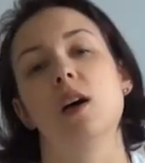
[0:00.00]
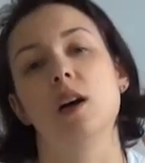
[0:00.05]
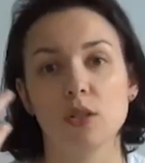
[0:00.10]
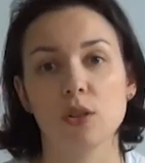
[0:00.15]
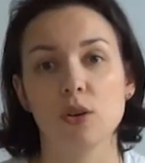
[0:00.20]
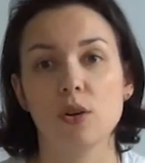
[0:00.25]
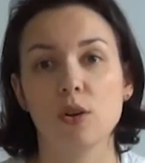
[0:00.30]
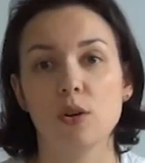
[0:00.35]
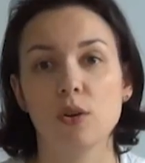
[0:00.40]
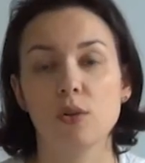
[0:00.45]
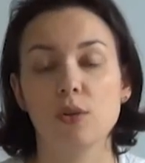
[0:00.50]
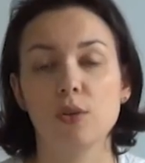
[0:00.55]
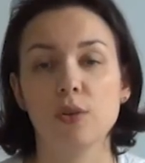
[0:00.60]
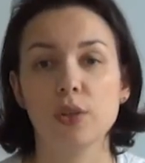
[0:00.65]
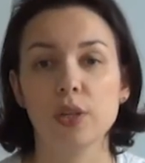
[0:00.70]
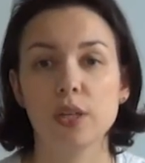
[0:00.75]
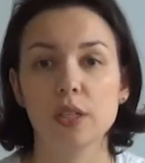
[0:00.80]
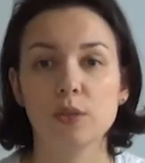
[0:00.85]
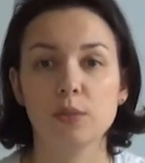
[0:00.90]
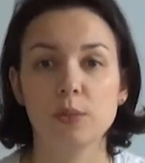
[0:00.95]

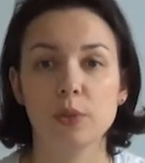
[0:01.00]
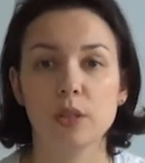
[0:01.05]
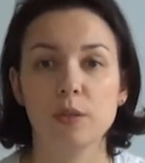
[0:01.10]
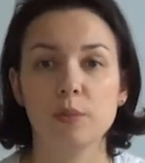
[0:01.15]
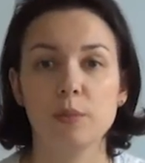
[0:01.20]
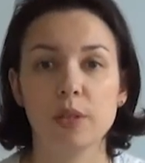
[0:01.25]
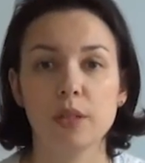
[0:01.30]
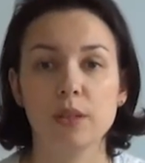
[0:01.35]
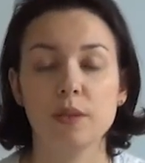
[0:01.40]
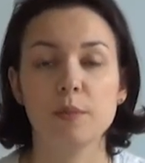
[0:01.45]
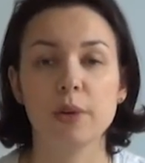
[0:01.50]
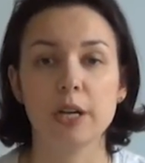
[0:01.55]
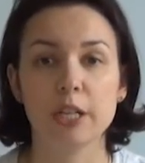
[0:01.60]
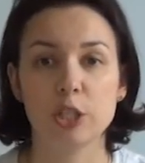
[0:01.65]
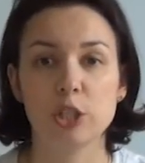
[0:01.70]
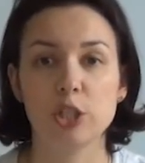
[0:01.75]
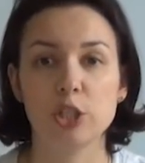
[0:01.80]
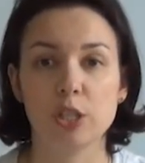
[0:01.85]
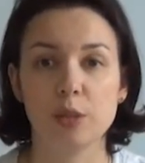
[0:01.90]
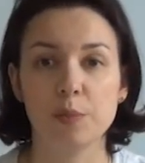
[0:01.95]
So it will be
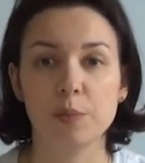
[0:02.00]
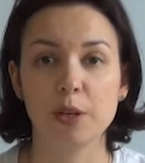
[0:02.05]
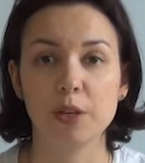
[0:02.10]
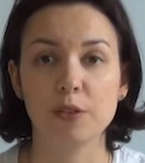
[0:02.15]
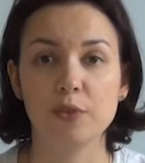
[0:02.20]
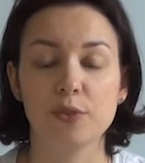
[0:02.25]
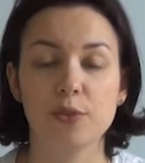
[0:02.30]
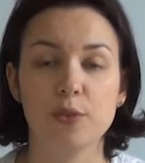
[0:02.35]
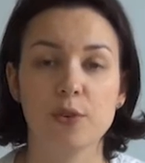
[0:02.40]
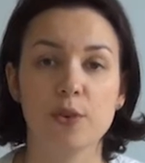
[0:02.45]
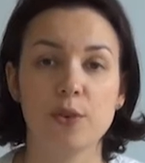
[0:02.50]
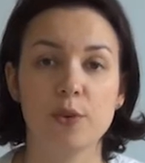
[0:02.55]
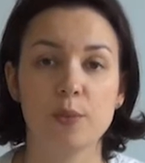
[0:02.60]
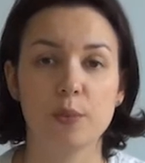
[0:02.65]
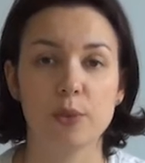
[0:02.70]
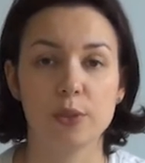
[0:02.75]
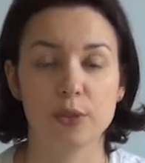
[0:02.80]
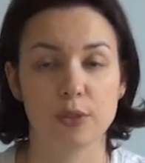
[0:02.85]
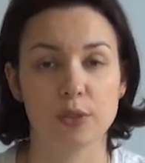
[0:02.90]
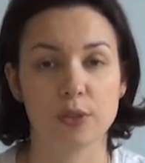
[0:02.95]
much cheaper for
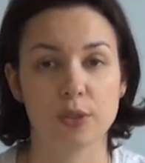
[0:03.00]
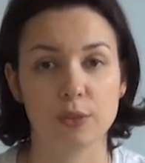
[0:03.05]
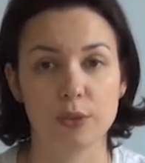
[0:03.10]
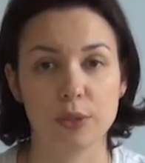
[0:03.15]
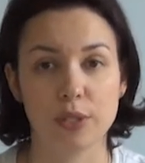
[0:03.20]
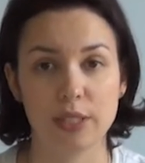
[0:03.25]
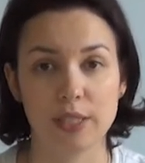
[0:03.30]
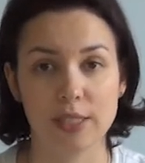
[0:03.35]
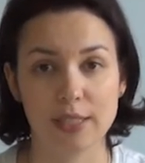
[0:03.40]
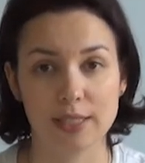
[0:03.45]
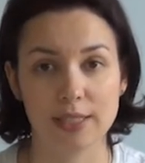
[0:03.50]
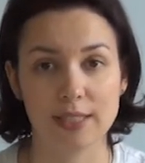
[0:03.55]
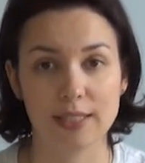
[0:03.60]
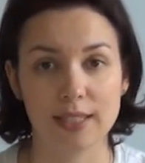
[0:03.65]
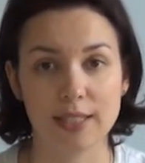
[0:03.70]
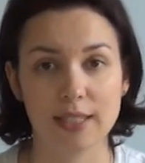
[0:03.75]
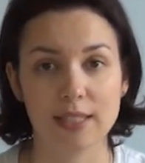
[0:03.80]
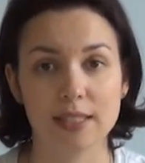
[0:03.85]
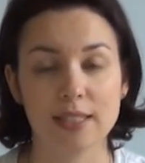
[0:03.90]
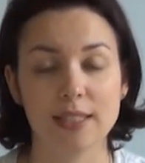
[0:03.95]
Moscow
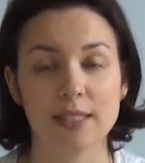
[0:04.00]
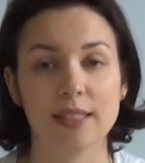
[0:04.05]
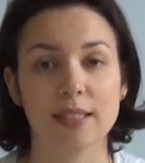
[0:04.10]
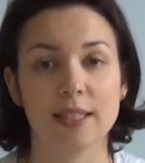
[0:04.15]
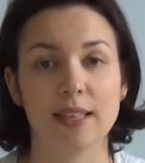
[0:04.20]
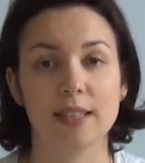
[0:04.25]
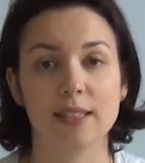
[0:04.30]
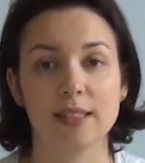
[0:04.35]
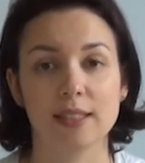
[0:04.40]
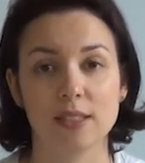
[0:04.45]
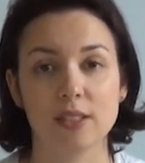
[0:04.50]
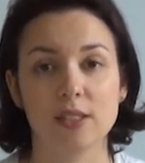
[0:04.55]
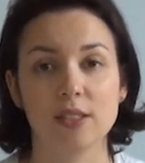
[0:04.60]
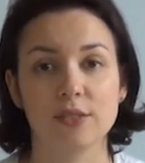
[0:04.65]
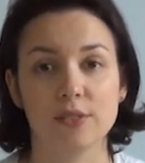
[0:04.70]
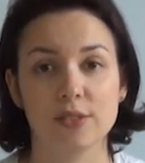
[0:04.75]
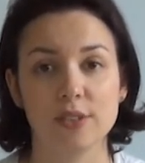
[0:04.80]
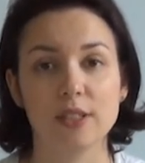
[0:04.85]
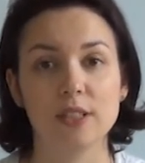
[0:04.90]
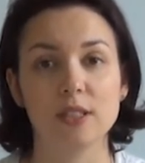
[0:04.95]
citizens, and
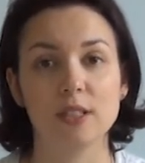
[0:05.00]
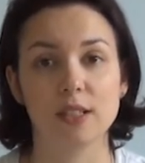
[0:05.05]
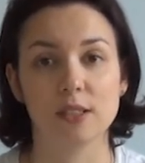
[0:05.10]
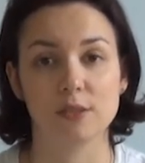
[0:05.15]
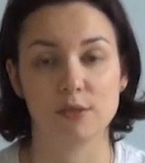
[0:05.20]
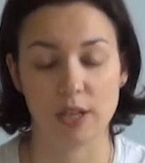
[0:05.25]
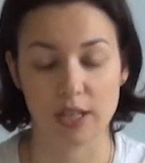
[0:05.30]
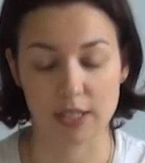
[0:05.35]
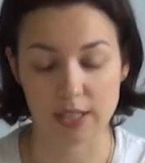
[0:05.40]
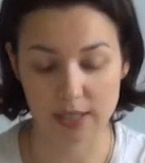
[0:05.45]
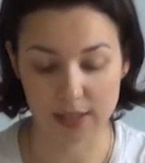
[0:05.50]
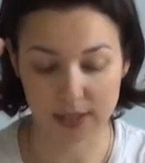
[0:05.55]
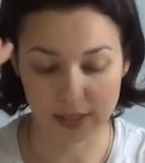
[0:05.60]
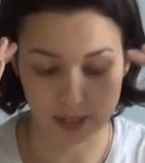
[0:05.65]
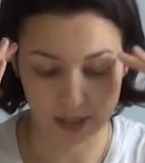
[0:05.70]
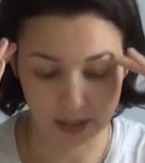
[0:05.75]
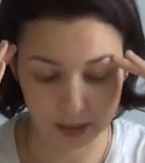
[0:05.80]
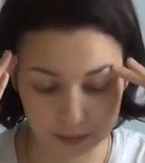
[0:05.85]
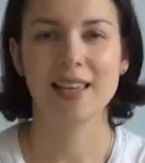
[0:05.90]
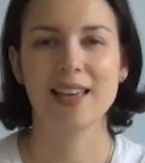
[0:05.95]
it's really great, I
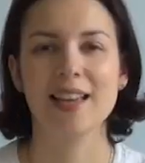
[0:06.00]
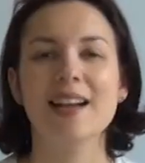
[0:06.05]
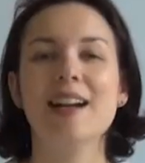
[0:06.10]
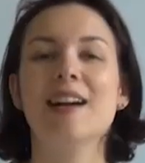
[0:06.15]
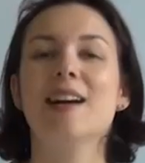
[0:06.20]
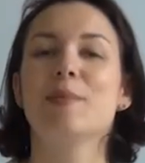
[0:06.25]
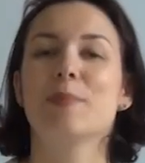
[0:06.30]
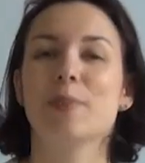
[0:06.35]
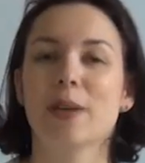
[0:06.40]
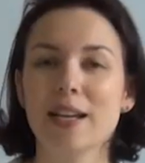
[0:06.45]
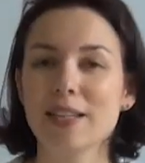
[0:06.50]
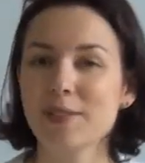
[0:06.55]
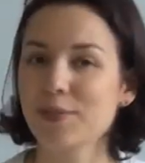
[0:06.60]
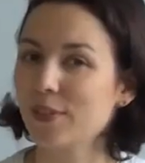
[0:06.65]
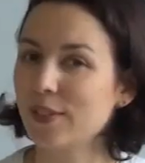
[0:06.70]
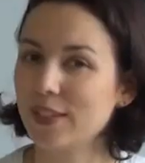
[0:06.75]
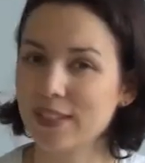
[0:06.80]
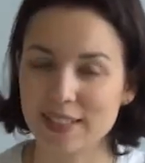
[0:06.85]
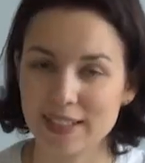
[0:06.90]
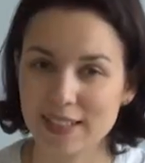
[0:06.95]
think. Price
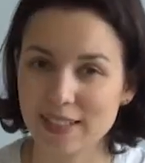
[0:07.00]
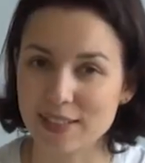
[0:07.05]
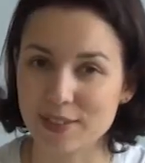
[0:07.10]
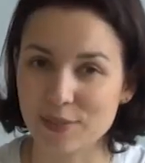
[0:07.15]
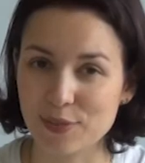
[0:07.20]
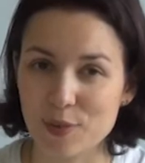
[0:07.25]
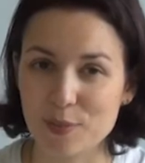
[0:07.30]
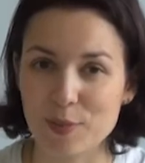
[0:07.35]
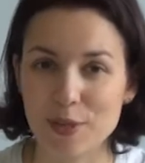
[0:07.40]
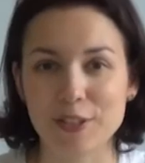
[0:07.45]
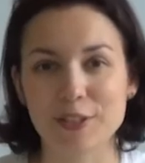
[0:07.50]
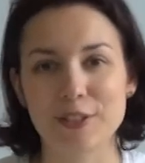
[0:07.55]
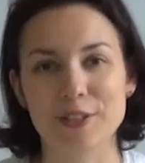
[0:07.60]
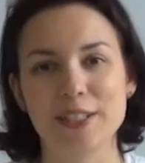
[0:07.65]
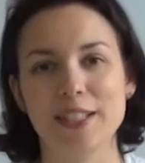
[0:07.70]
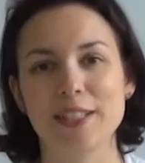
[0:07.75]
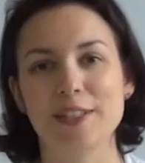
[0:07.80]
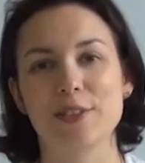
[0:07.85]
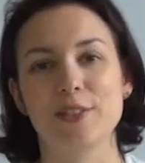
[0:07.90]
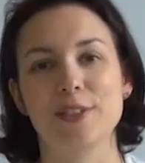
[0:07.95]
for the tickets for Moscow
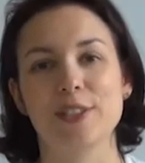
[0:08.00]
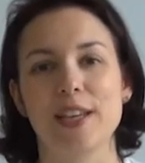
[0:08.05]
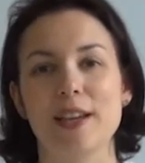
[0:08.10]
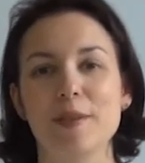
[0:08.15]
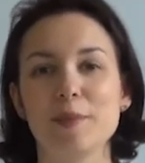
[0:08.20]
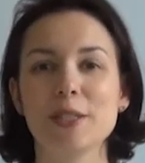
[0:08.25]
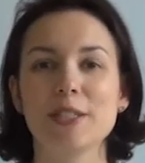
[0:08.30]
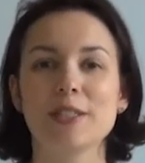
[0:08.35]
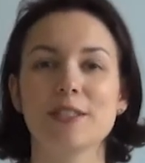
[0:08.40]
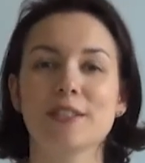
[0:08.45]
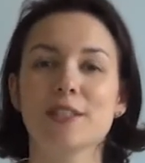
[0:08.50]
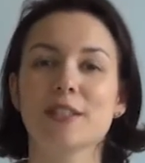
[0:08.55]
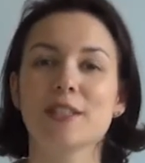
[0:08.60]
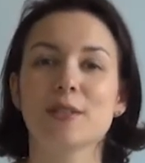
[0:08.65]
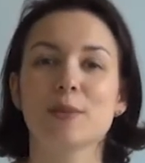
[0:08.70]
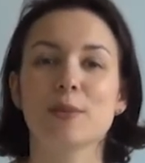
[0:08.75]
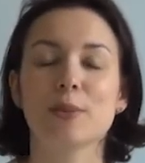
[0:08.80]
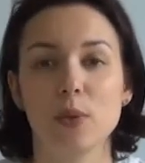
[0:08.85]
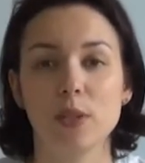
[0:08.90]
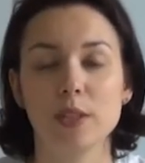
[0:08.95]
Central
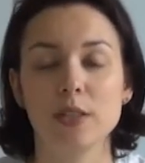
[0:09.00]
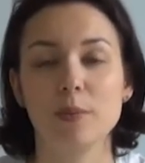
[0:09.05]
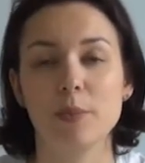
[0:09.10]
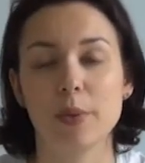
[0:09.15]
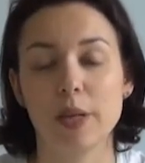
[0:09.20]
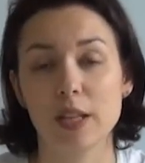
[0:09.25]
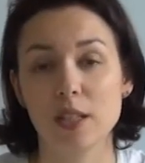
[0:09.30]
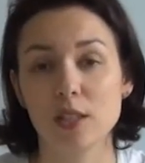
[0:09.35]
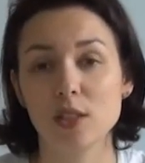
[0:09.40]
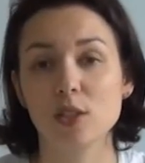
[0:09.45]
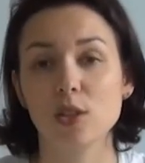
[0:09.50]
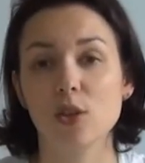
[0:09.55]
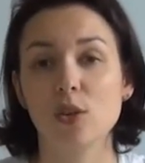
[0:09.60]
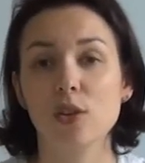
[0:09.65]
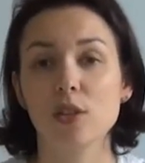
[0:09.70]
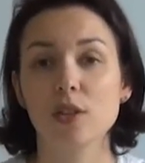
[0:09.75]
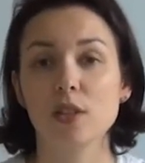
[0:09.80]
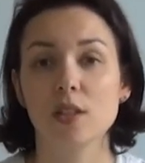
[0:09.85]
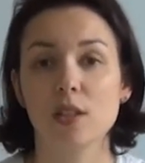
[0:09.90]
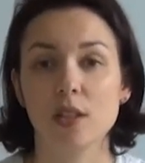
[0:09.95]
Diameters will depend
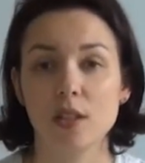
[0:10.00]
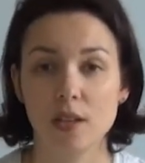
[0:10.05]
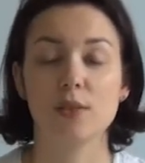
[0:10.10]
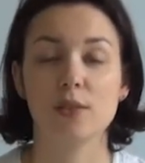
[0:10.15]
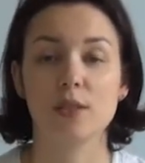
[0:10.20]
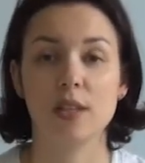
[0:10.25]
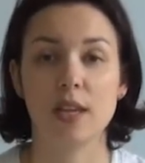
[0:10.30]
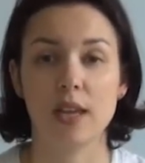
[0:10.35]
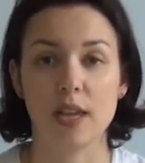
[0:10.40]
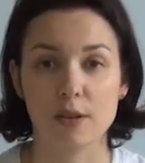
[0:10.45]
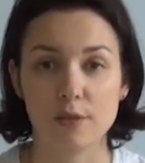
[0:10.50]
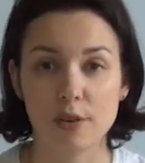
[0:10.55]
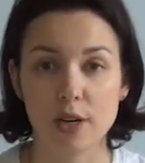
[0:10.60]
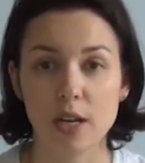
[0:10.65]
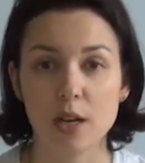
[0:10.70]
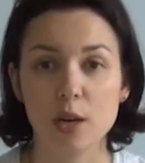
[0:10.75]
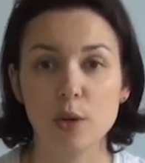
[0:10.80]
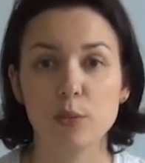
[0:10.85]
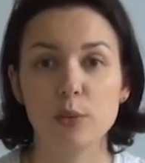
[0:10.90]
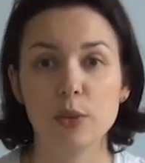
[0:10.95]
on the
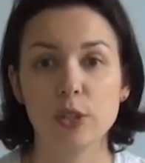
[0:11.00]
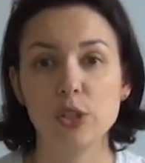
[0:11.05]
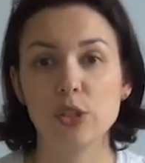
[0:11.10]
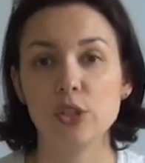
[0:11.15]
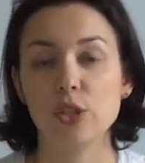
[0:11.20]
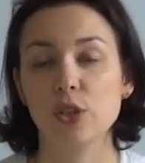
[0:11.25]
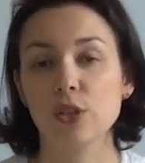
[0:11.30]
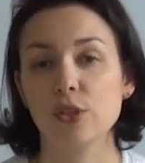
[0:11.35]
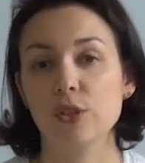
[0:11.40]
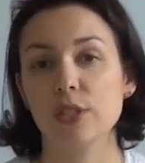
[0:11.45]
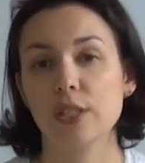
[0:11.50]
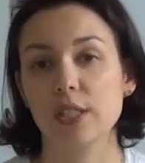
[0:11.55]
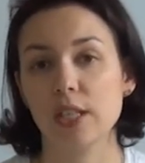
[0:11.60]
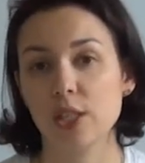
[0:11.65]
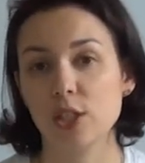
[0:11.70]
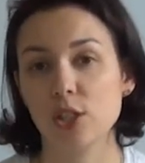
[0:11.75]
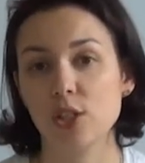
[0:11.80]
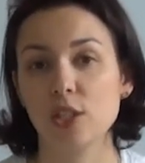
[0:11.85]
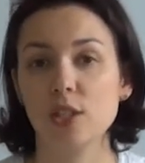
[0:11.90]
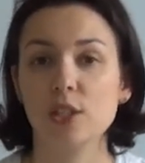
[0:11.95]
area which your
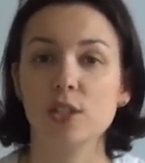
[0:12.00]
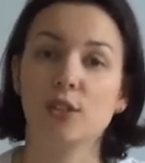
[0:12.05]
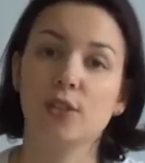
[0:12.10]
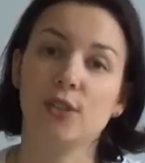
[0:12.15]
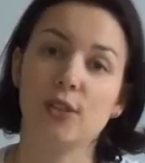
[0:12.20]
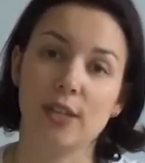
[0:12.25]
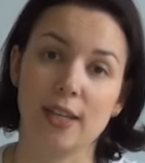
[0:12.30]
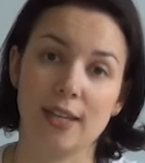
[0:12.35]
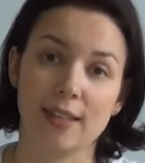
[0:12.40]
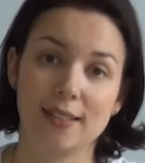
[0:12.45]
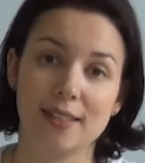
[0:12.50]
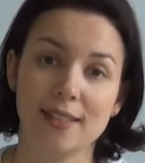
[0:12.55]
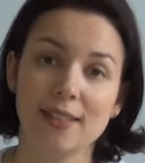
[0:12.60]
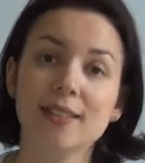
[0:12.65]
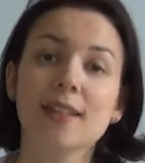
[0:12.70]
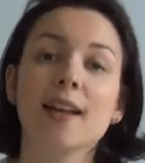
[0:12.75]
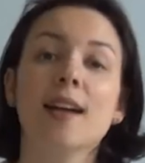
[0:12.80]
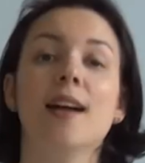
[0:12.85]
station is situated.